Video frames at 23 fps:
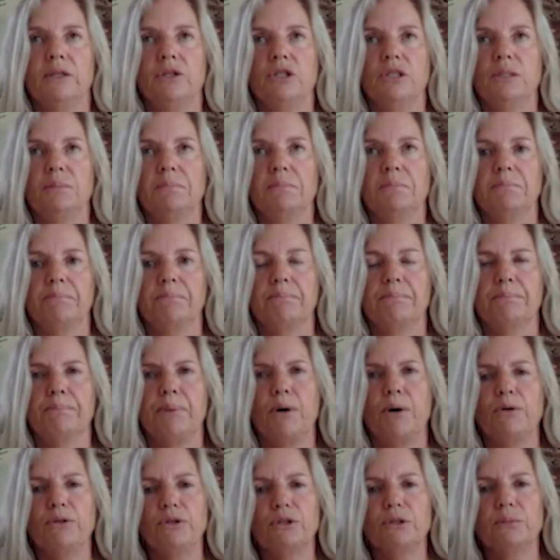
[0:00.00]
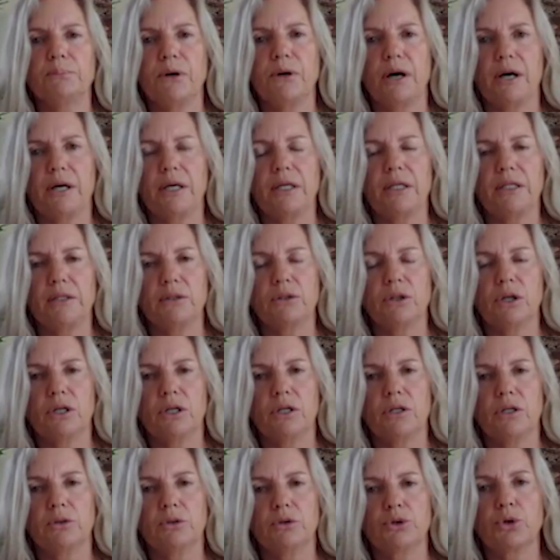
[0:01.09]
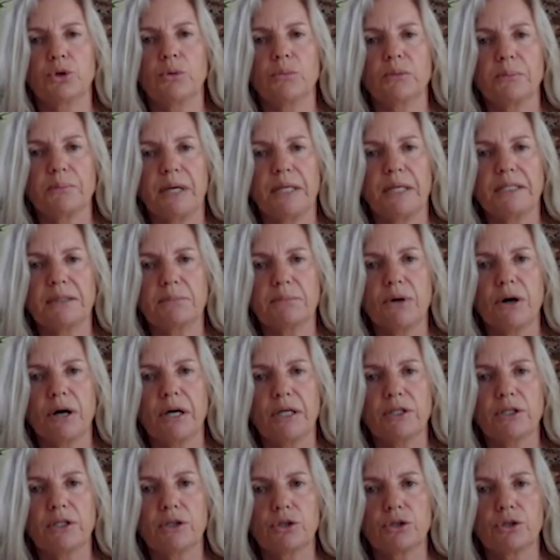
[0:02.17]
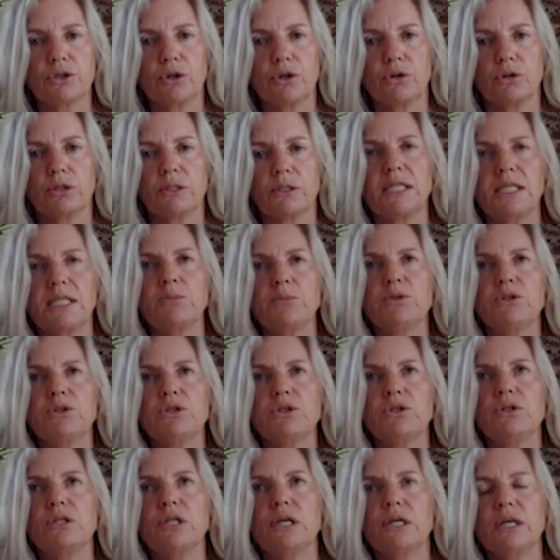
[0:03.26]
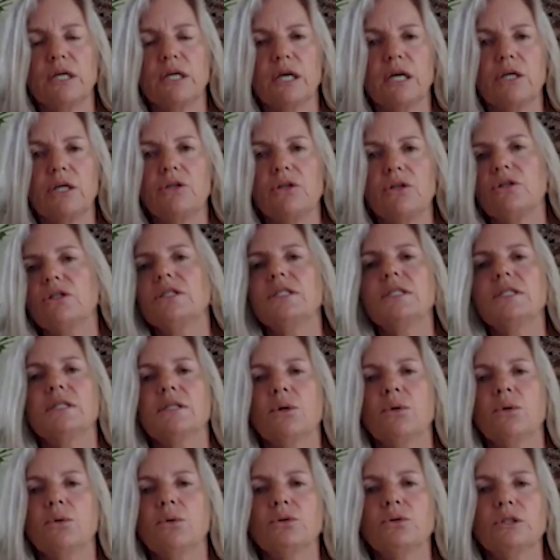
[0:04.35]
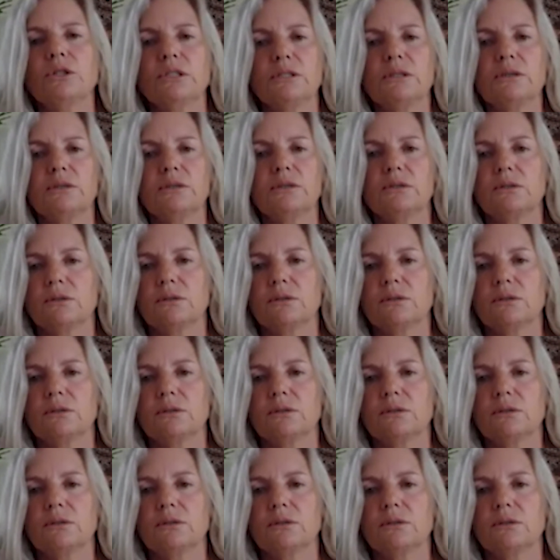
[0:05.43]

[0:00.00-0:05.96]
just bonded by trauma-based mind control, because he would do that, all the